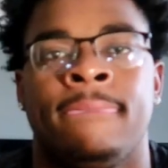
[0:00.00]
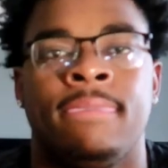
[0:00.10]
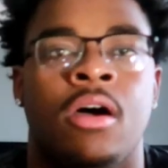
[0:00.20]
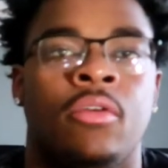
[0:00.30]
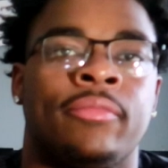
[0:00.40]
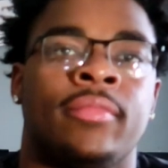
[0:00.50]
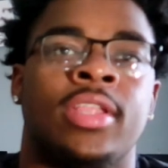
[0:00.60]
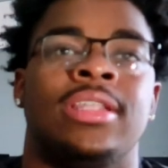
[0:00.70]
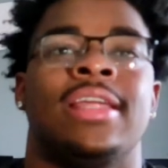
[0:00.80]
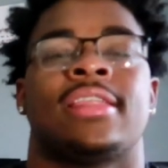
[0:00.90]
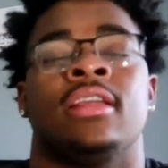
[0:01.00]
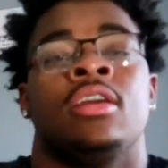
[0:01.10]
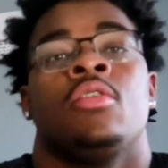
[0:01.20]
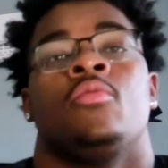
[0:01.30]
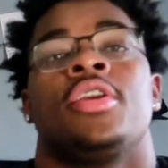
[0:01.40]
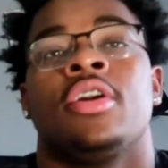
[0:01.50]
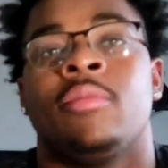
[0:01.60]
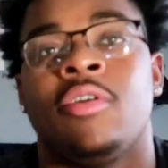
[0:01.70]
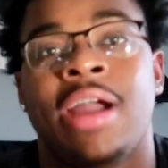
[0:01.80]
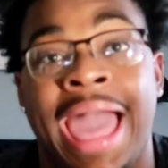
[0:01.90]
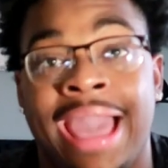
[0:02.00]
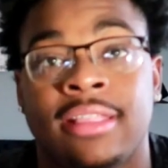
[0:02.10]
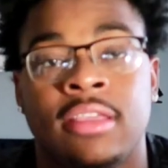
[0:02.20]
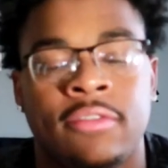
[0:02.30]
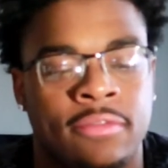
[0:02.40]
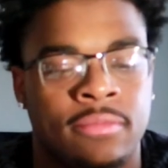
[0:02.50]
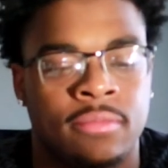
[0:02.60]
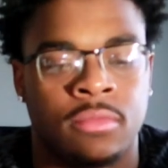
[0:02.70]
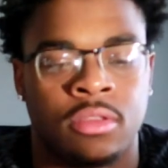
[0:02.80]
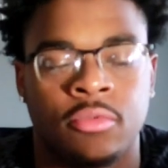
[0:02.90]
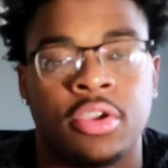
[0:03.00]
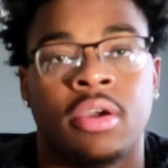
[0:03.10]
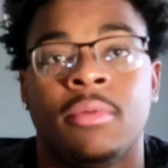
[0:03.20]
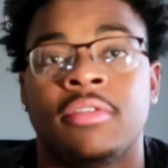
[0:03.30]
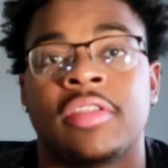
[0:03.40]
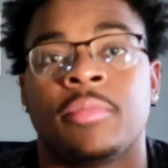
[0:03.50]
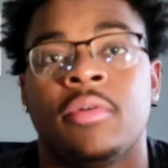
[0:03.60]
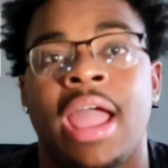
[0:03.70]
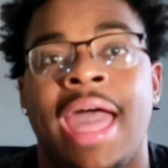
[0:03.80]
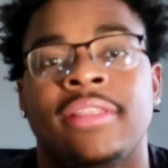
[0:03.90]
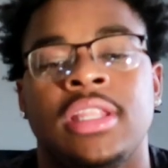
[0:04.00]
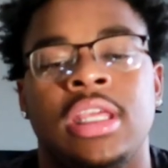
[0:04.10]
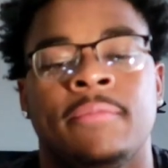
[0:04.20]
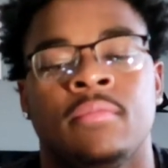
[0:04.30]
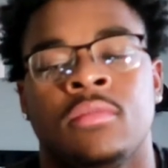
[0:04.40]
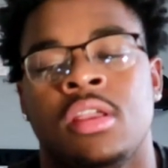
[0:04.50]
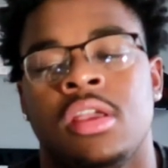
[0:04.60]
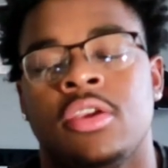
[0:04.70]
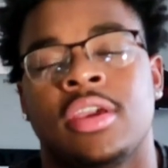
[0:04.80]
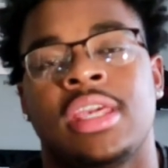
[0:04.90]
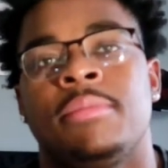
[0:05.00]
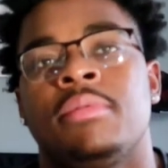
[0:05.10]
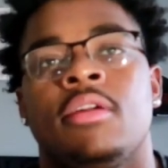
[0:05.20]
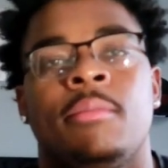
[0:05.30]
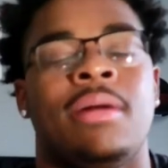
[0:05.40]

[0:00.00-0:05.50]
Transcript: No. Listen, when you're more active, when you're a multi-sport athlete, you're keeping your